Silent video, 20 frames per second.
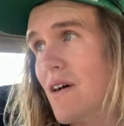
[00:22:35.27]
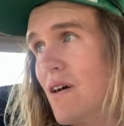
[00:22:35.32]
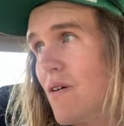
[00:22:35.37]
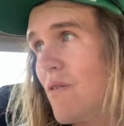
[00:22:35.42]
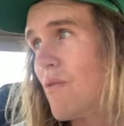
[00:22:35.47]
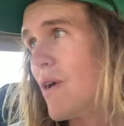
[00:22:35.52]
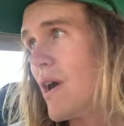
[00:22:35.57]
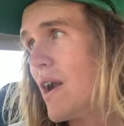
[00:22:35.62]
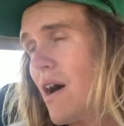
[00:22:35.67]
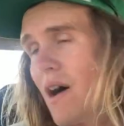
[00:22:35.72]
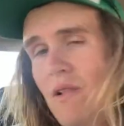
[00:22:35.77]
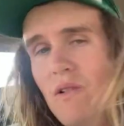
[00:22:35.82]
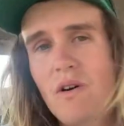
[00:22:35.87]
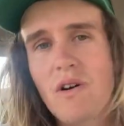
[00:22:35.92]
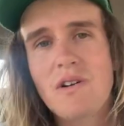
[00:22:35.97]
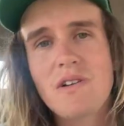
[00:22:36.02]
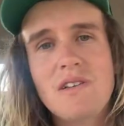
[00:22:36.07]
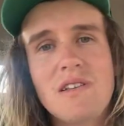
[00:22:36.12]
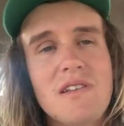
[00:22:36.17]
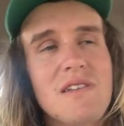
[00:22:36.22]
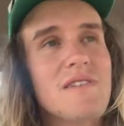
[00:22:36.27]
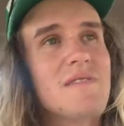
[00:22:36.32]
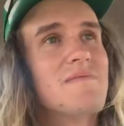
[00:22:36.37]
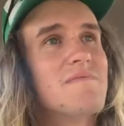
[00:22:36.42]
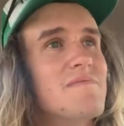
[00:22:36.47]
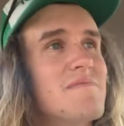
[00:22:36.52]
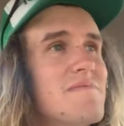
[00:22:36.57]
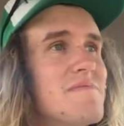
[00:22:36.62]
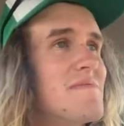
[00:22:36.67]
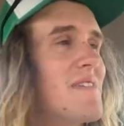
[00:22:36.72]
when I looked,
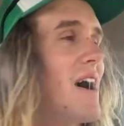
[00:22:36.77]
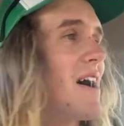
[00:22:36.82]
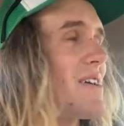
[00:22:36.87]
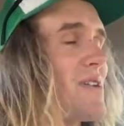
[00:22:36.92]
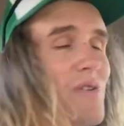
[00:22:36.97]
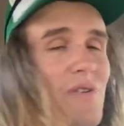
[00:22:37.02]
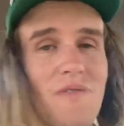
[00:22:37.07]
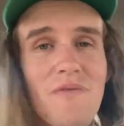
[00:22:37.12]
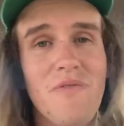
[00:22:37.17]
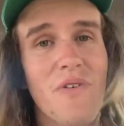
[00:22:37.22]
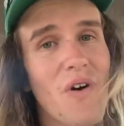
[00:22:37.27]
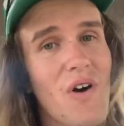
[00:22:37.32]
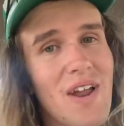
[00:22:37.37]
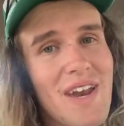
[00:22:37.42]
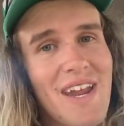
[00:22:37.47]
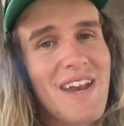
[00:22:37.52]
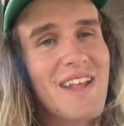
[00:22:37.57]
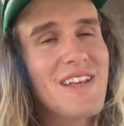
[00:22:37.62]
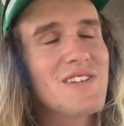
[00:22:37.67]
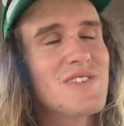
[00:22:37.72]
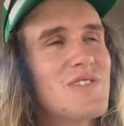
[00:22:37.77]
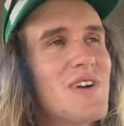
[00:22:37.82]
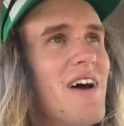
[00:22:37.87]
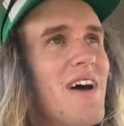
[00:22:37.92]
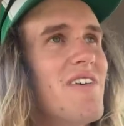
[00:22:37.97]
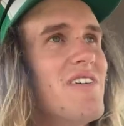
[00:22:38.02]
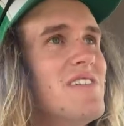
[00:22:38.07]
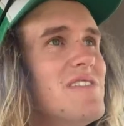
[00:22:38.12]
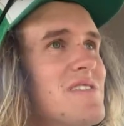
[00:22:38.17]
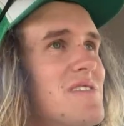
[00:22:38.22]
I couldn't find any
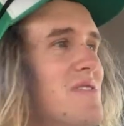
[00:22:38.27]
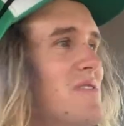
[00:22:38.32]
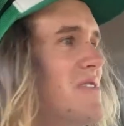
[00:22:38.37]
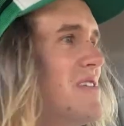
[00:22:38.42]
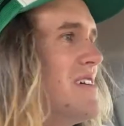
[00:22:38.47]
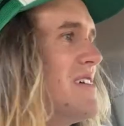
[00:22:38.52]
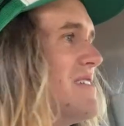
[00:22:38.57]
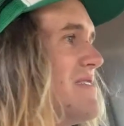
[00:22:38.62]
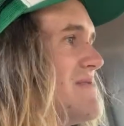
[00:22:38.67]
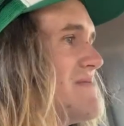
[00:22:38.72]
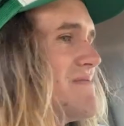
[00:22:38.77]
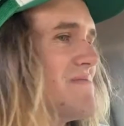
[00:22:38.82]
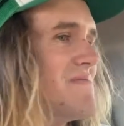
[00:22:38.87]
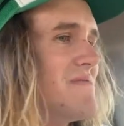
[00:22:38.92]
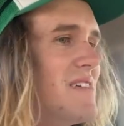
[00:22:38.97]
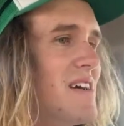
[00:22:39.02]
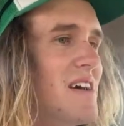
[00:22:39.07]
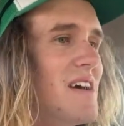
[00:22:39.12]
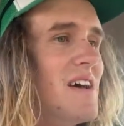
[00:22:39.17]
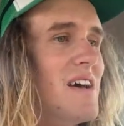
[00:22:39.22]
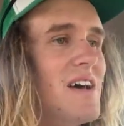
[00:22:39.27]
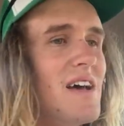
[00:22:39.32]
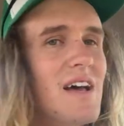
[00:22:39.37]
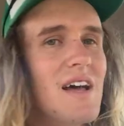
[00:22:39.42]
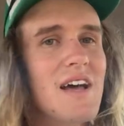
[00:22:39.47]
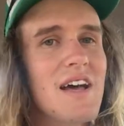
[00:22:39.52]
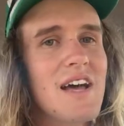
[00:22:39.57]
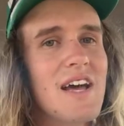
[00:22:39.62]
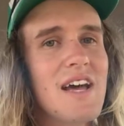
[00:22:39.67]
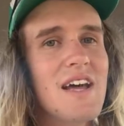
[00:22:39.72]
Australians doing it.
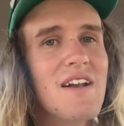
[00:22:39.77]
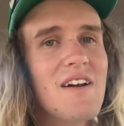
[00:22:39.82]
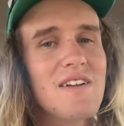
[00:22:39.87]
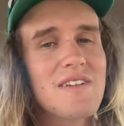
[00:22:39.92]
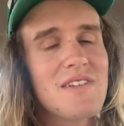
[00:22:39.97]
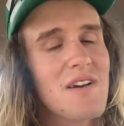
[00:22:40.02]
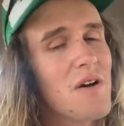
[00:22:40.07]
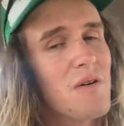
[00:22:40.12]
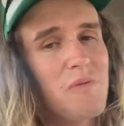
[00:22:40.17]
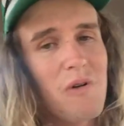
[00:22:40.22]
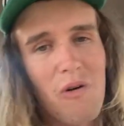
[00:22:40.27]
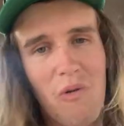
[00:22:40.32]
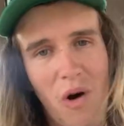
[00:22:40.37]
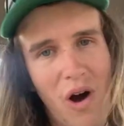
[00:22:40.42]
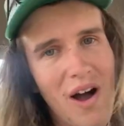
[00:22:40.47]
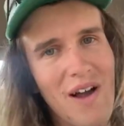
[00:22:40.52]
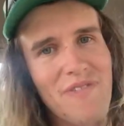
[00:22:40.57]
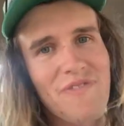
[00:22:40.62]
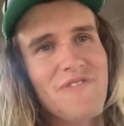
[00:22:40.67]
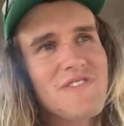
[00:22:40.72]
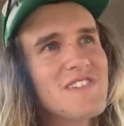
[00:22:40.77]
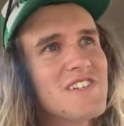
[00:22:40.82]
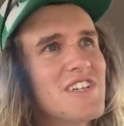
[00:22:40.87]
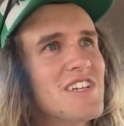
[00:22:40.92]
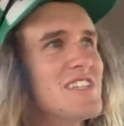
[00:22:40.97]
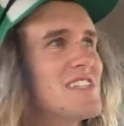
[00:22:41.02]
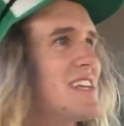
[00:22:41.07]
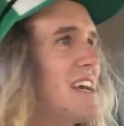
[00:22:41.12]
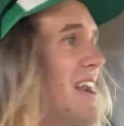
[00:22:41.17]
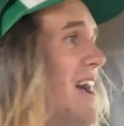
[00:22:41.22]
And I told my wife and she
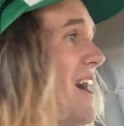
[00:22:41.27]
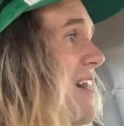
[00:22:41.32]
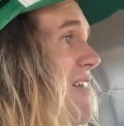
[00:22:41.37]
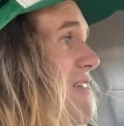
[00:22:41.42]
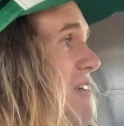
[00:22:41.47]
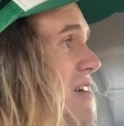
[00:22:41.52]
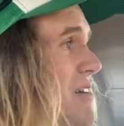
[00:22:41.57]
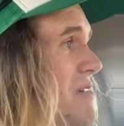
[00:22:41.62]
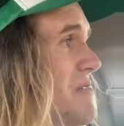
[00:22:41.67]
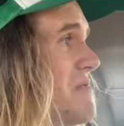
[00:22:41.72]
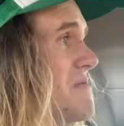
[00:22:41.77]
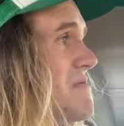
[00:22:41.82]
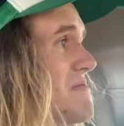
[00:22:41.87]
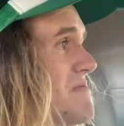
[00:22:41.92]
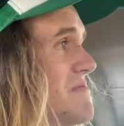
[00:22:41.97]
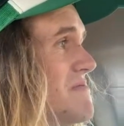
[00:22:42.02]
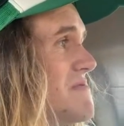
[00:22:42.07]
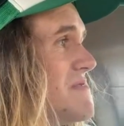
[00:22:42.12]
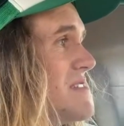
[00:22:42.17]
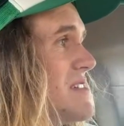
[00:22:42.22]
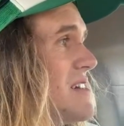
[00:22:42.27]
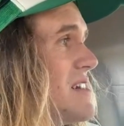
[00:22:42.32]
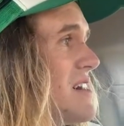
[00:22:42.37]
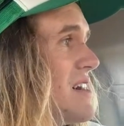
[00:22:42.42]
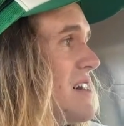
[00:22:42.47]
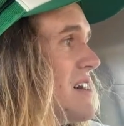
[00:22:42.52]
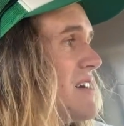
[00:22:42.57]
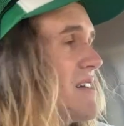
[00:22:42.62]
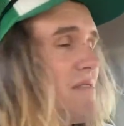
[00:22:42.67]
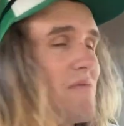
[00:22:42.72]
said, oh, well,
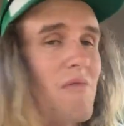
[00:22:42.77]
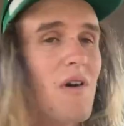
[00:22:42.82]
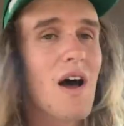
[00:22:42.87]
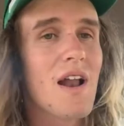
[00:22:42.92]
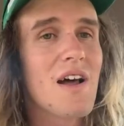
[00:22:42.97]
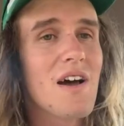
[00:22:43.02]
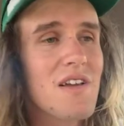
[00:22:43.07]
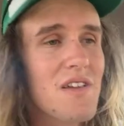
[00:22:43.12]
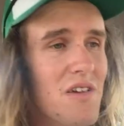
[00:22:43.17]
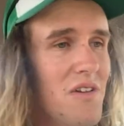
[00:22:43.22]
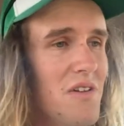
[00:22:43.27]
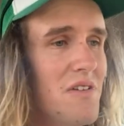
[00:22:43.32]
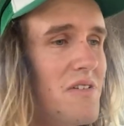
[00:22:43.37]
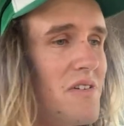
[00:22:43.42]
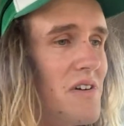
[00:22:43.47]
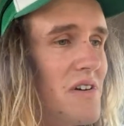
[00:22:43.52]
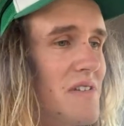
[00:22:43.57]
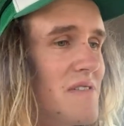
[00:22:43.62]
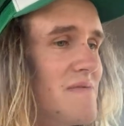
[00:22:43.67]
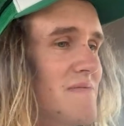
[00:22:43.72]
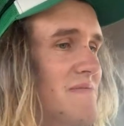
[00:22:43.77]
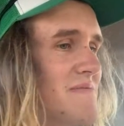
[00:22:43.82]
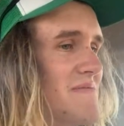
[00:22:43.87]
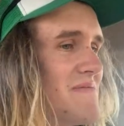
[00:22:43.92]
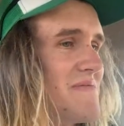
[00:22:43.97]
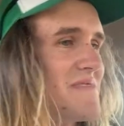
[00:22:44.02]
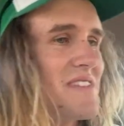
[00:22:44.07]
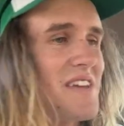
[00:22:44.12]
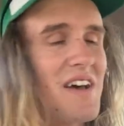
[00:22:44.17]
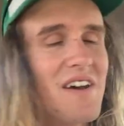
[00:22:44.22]
why don't you do it?
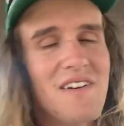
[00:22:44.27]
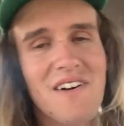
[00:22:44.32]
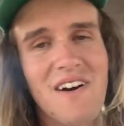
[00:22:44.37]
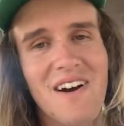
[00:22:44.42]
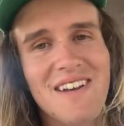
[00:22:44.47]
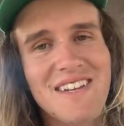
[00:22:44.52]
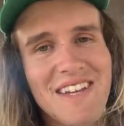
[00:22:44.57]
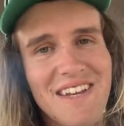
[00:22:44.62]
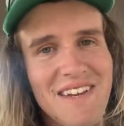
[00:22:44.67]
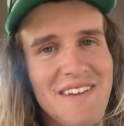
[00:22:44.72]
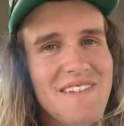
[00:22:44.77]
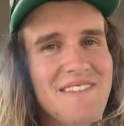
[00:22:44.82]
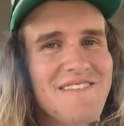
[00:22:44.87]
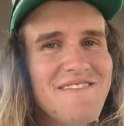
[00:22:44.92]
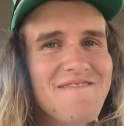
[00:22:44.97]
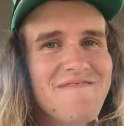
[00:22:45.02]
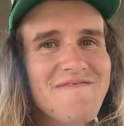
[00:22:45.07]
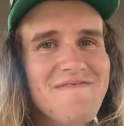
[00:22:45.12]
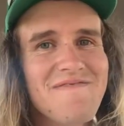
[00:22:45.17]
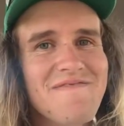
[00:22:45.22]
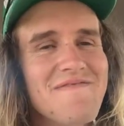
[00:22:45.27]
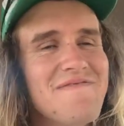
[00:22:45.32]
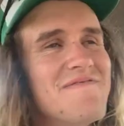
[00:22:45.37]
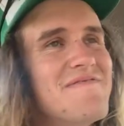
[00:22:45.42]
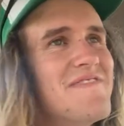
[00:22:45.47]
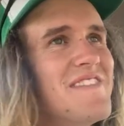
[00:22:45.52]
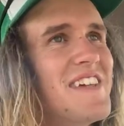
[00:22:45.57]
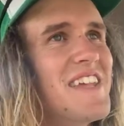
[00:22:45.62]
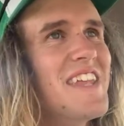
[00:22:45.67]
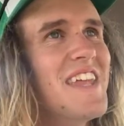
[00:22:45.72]
So I did.
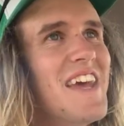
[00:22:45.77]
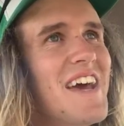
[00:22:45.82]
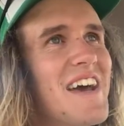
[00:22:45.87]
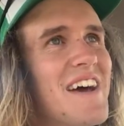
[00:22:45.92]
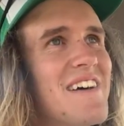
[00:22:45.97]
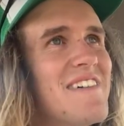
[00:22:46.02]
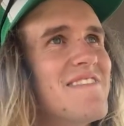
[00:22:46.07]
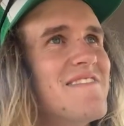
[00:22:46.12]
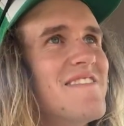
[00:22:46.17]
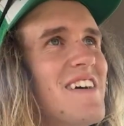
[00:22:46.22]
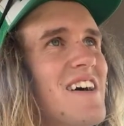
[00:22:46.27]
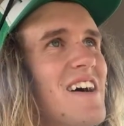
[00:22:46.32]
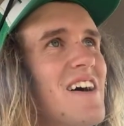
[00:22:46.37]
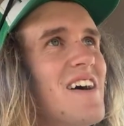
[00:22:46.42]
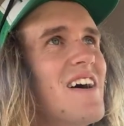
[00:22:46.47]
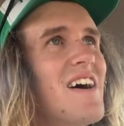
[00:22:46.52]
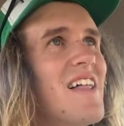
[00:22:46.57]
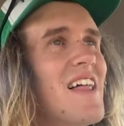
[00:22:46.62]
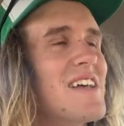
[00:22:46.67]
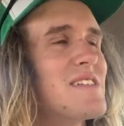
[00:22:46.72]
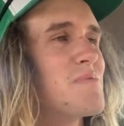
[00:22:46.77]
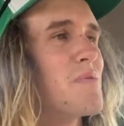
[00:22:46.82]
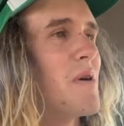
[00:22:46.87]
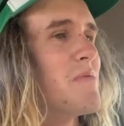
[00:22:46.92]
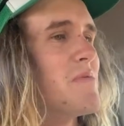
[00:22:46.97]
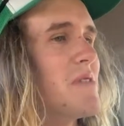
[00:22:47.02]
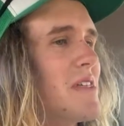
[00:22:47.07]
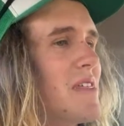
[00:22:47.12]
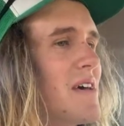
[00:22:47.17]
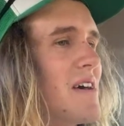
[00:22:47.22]
Yeah, that's
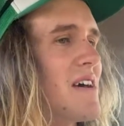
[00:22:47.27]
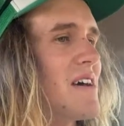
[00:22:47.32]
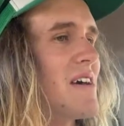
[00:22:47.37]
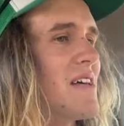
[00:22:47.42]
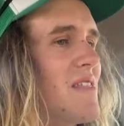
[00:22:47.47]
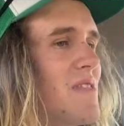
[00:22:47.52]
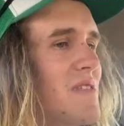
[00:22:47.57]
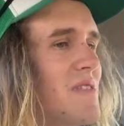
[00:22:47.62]
probably the